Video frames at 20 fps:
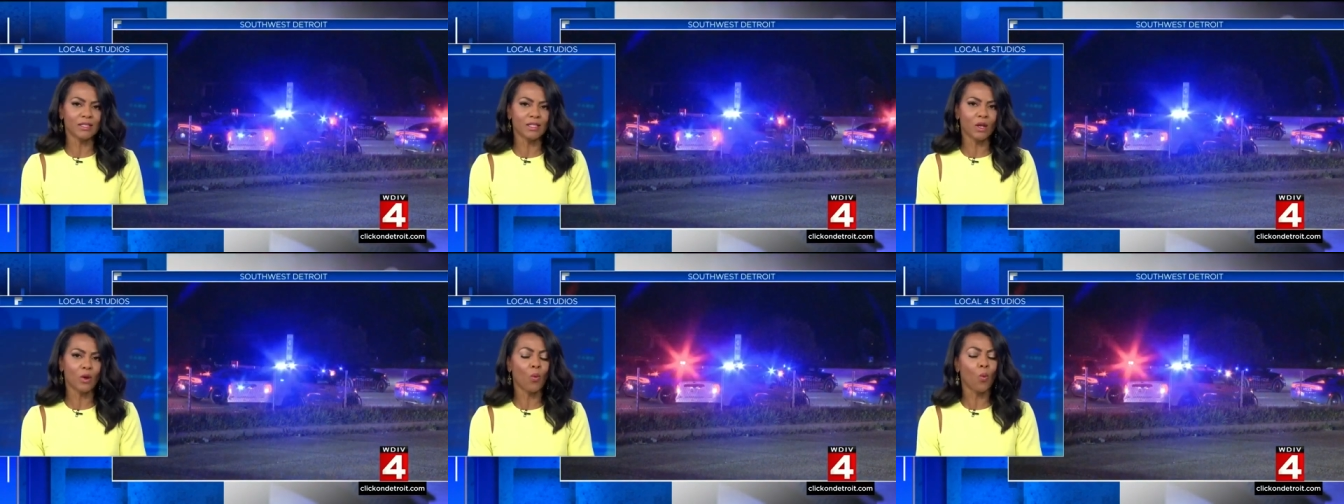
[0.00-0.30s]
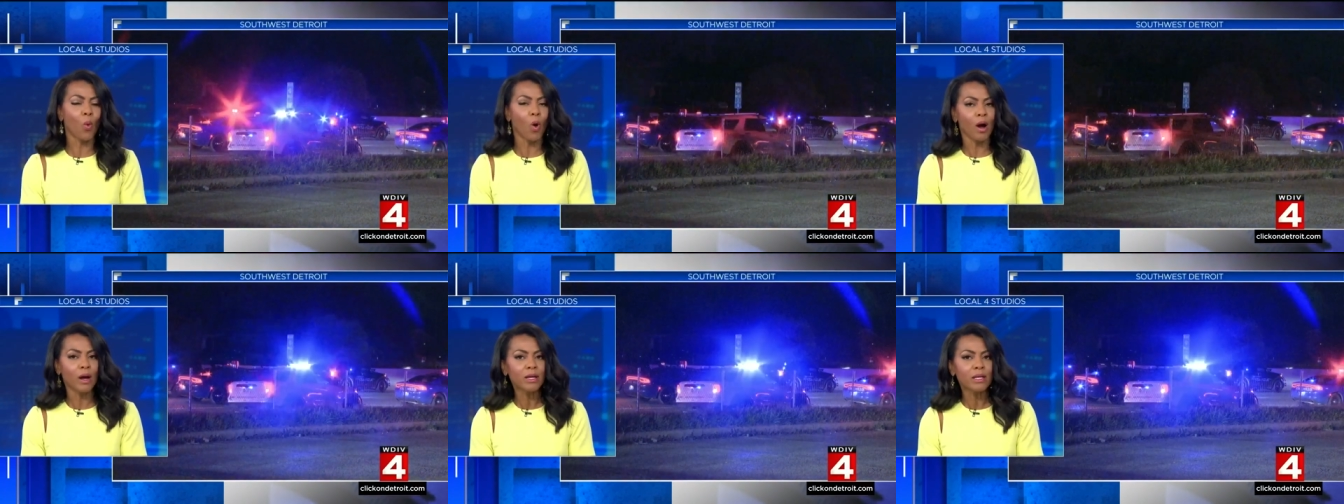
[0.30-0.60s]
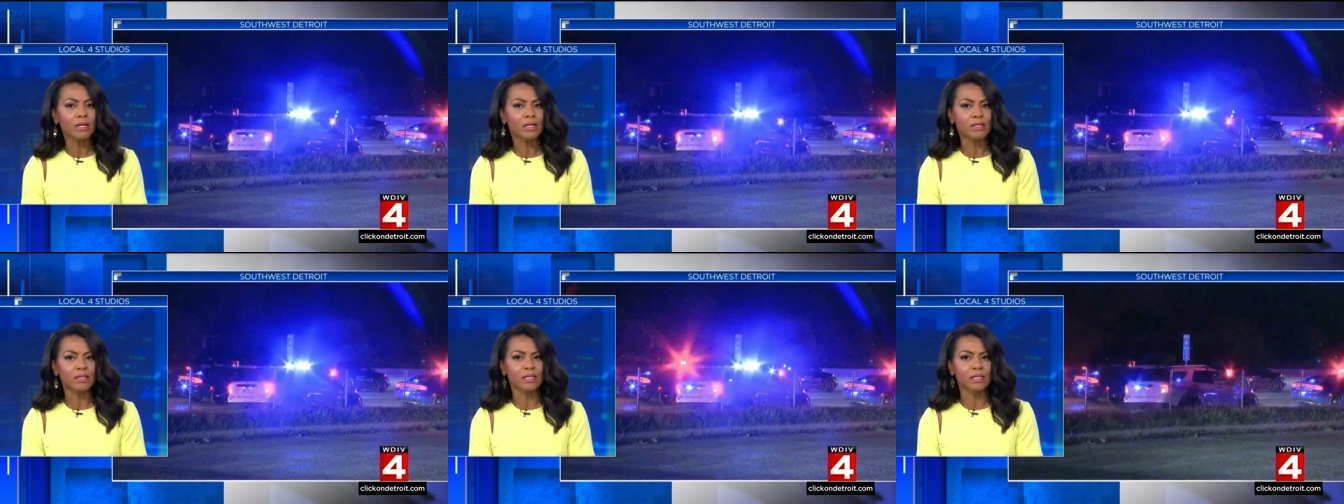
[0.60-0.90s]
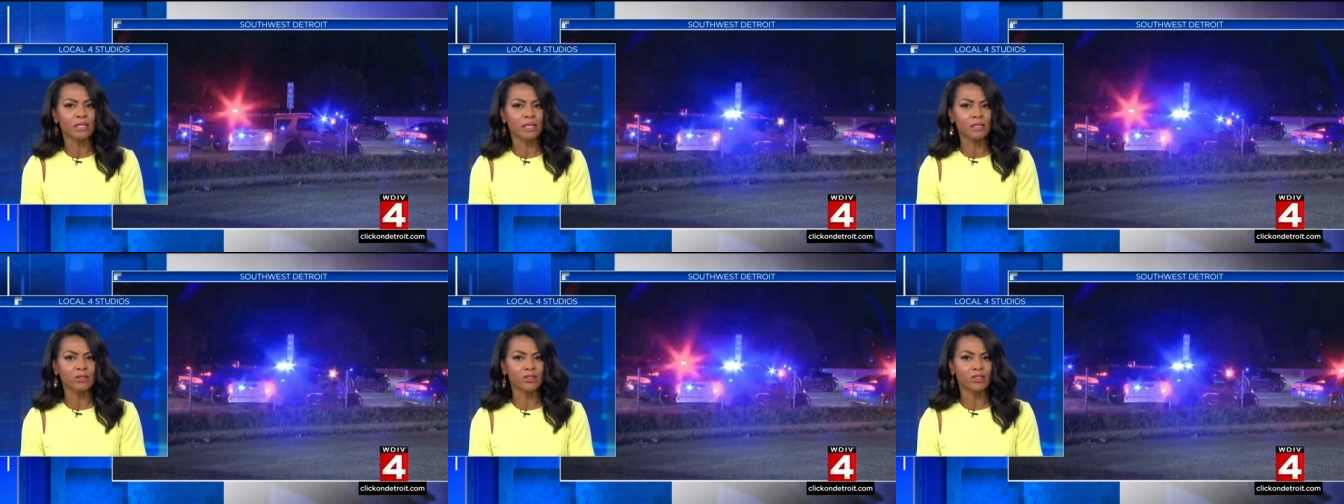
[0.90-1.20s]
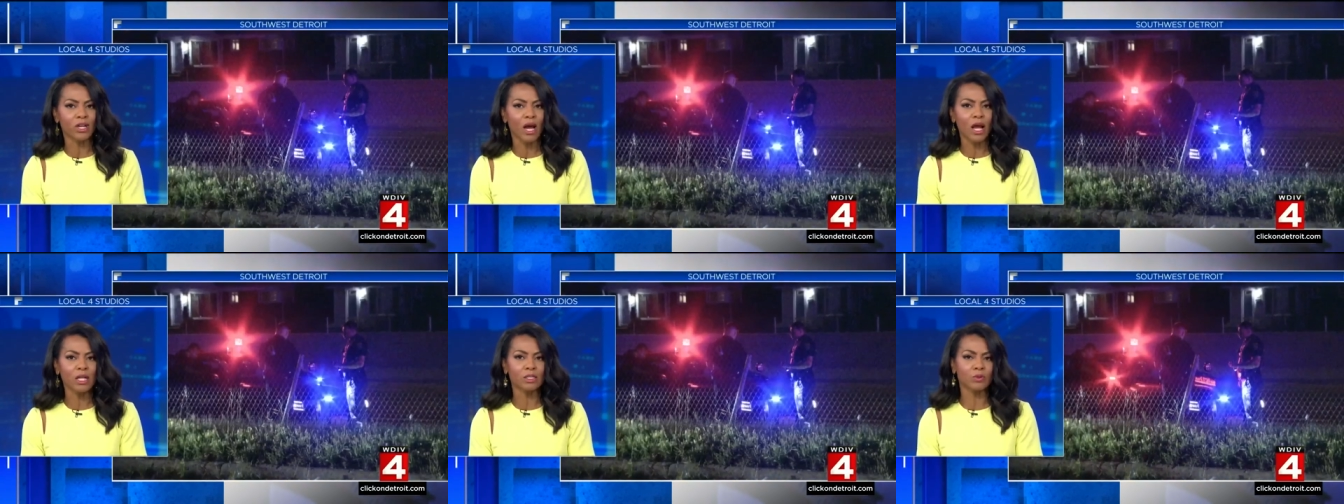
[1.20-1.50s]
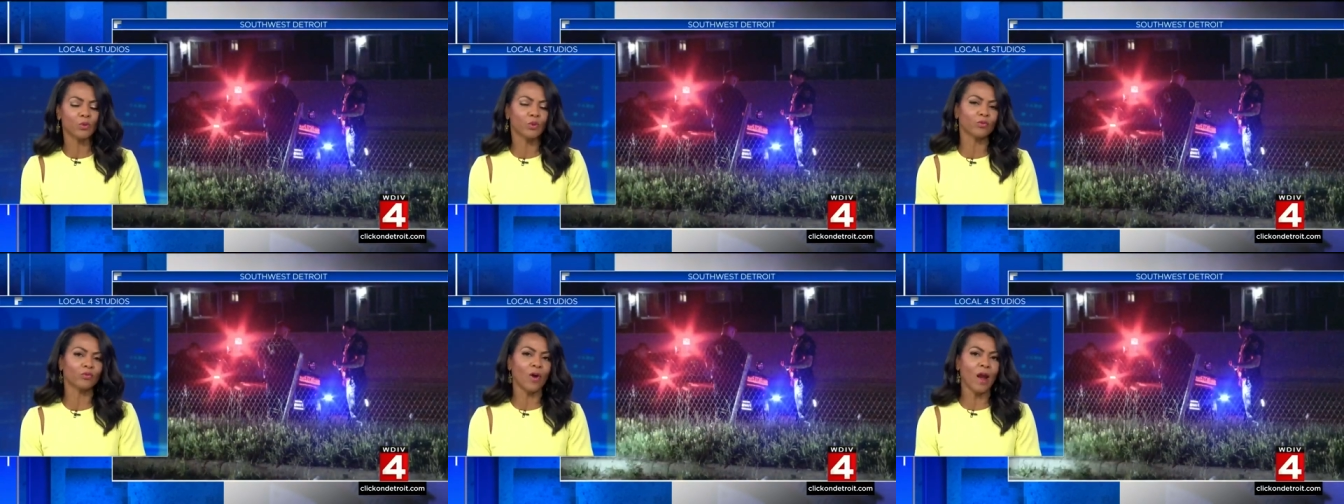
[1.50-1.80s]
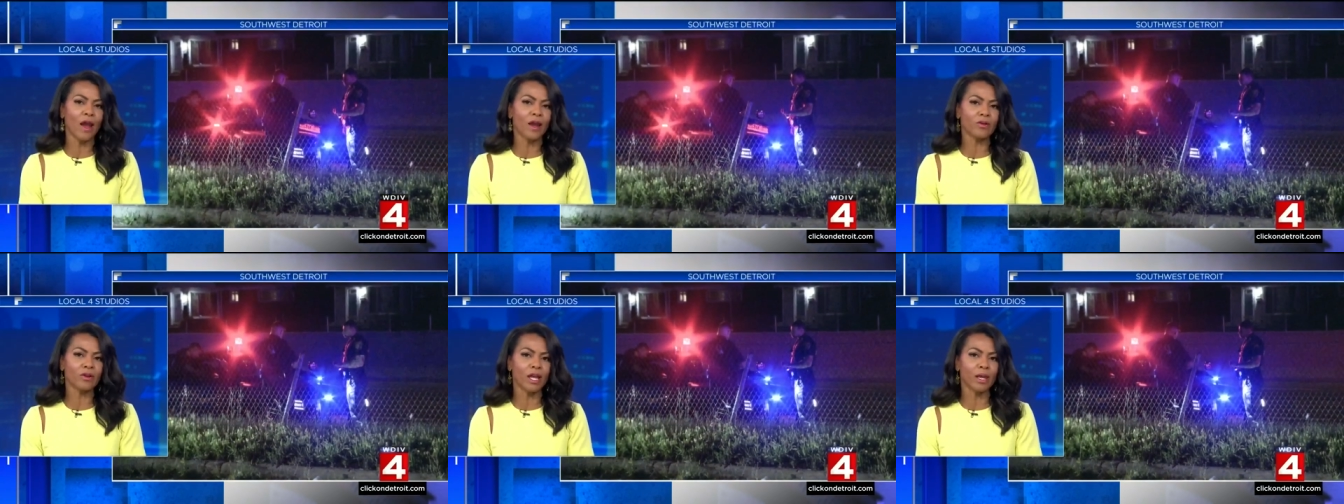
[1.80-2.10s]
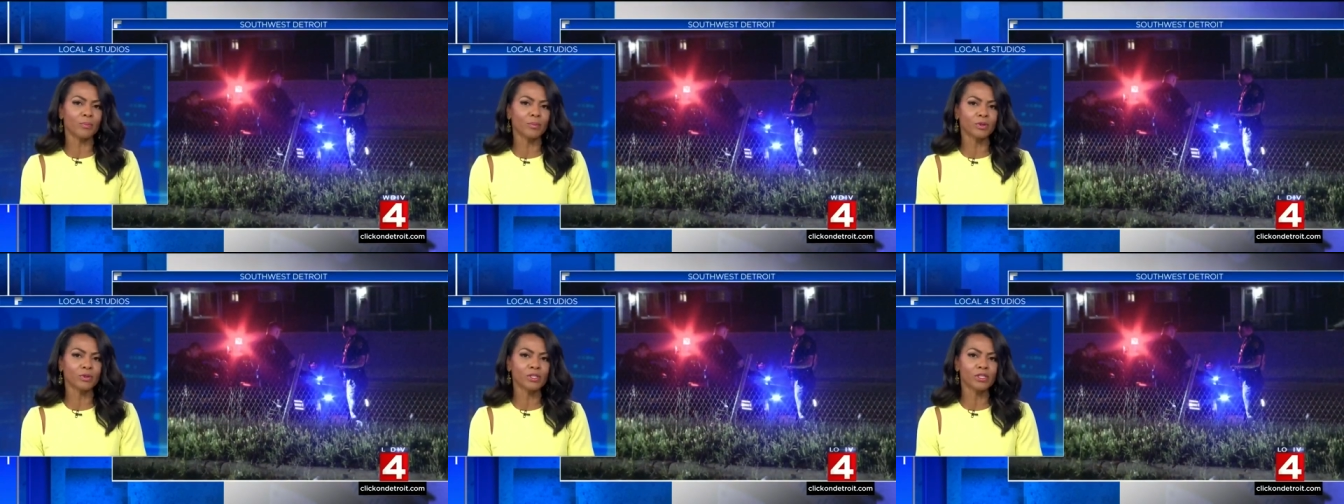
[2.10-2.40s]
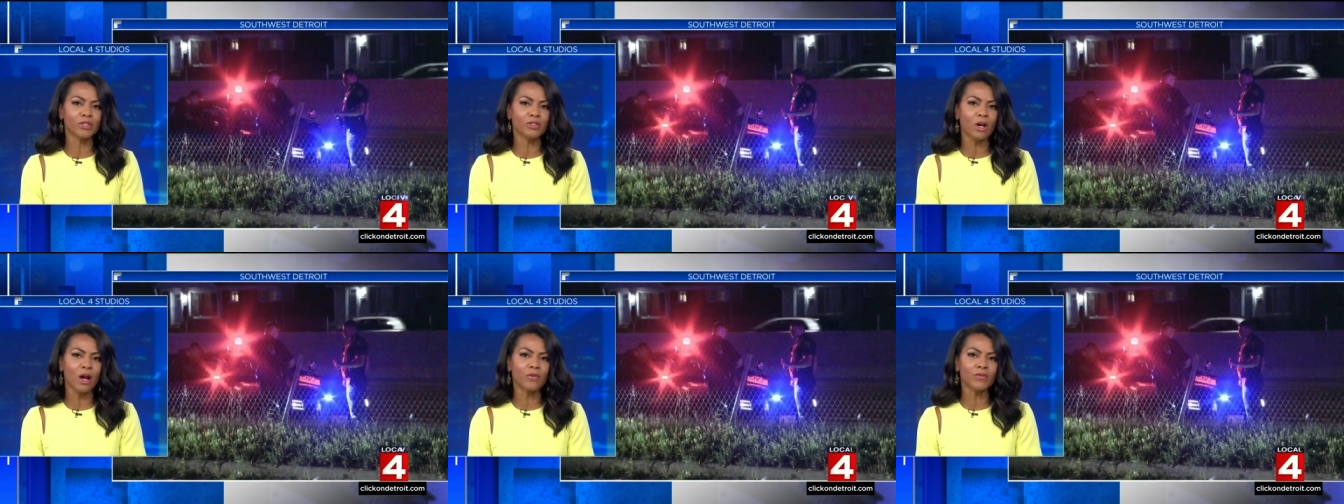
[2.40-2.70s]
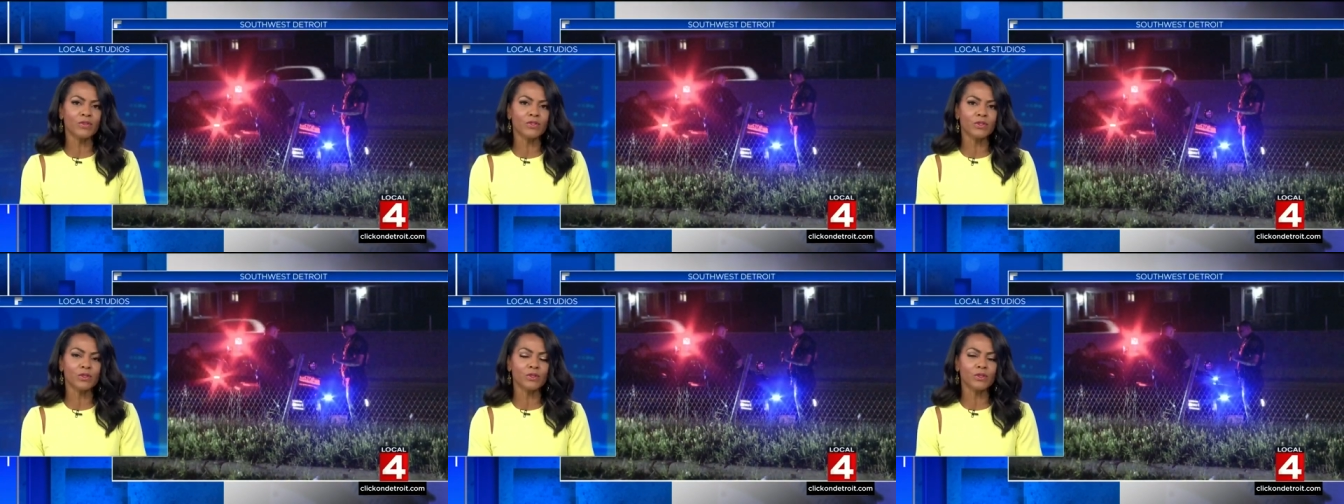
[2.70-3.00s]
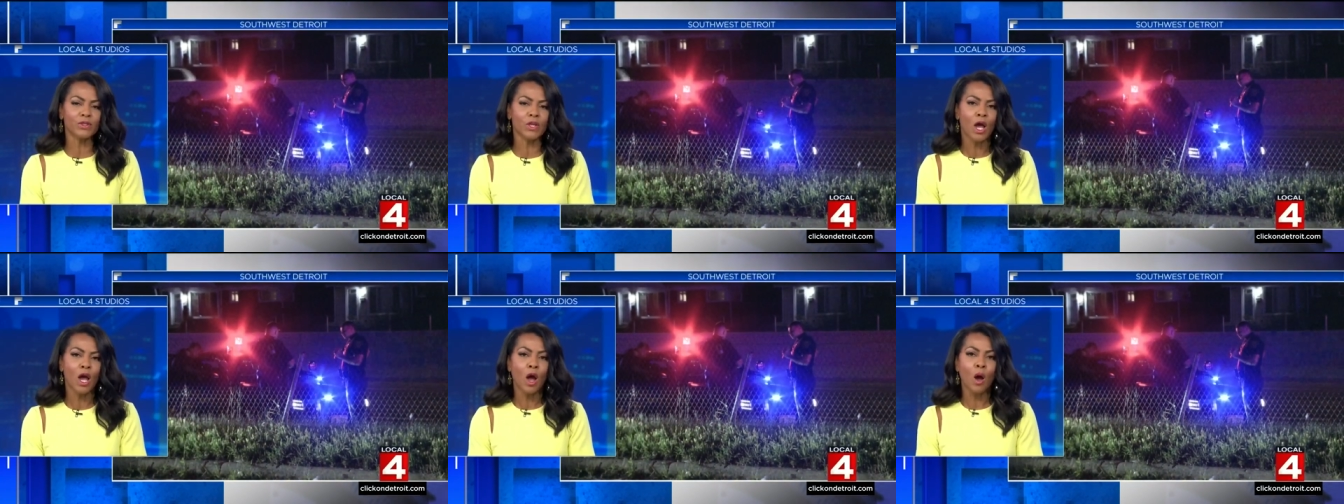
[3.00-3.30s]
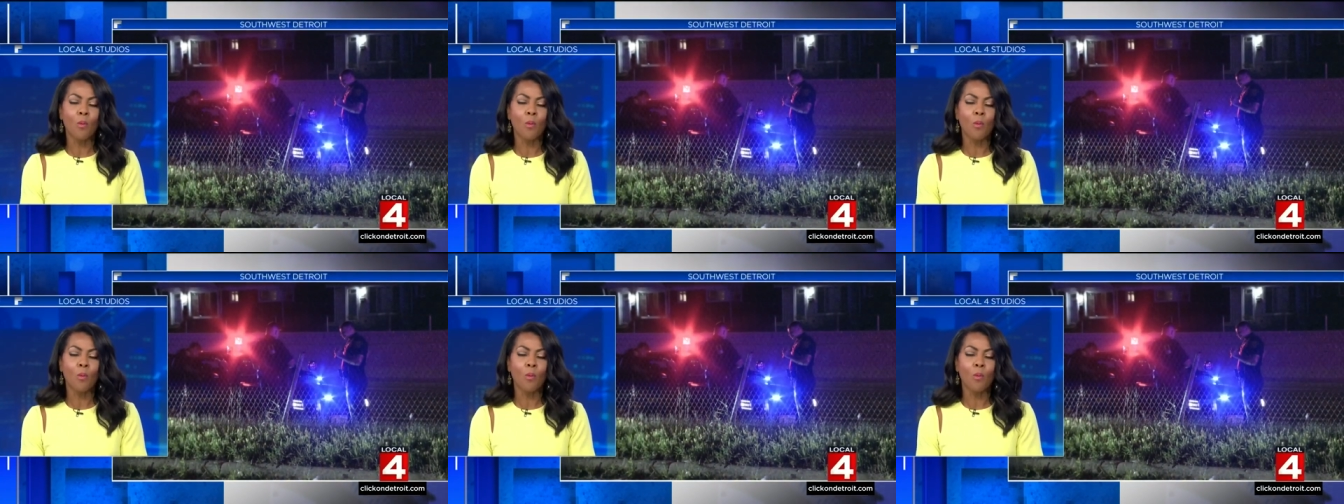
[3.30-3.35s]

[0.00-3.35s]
And in one incident, shots were fired at police officers